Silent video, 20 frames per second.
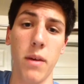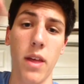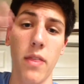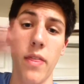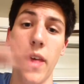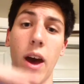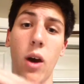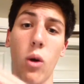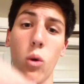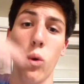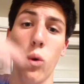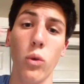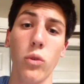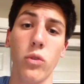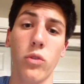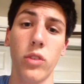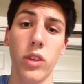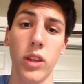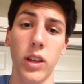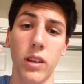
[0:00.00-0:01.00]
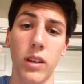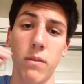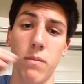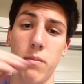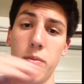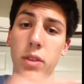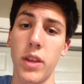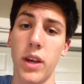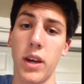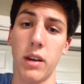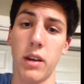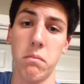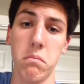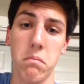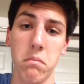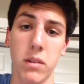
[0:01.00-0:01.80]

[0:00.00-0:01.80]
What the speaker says: and that holds the